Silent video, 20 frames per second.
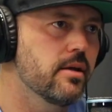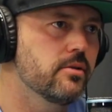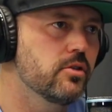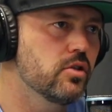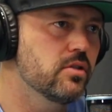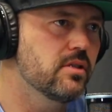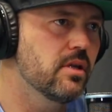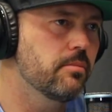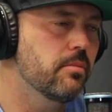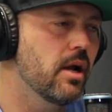
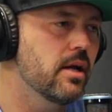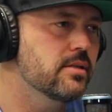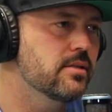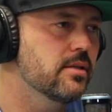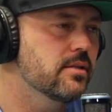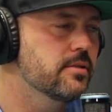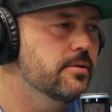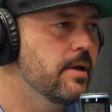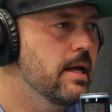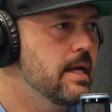Two-step
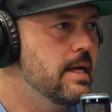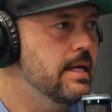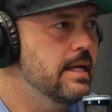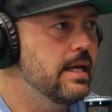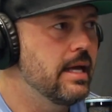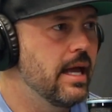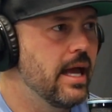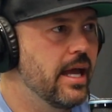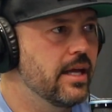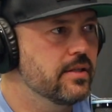process.
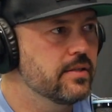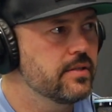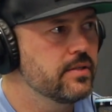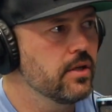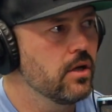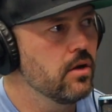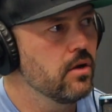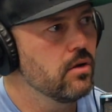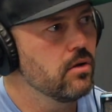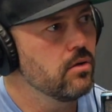And so